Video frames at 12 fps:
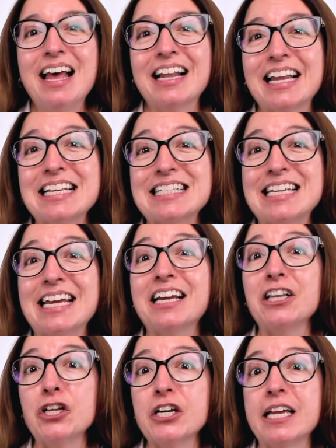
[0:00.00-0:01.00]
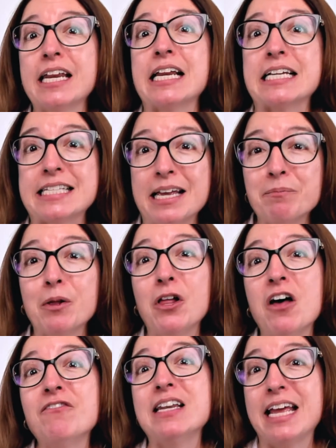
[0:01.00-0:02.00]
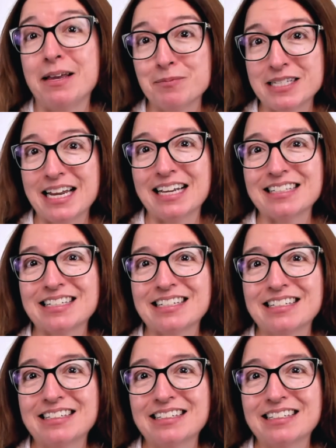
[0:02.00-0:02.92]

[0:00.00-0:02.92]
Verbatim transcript: Let's take a look at an example of an Ames test.